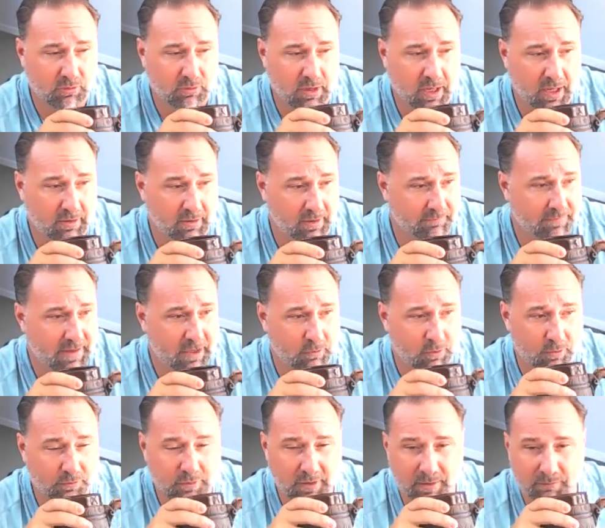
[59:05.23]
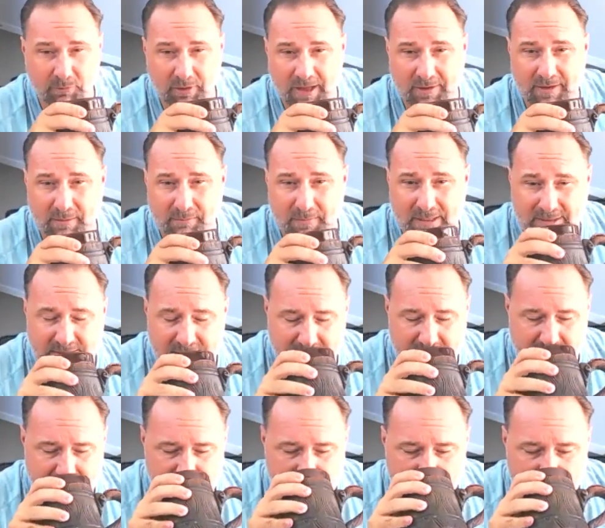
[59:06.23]
I love that quote. I'm glad that made
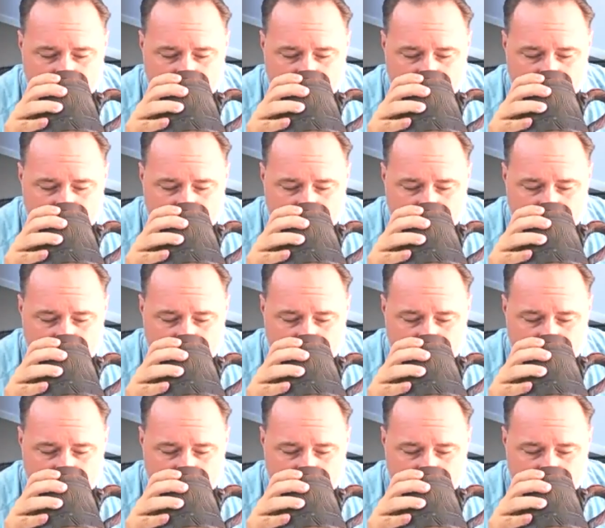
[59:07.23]
sense.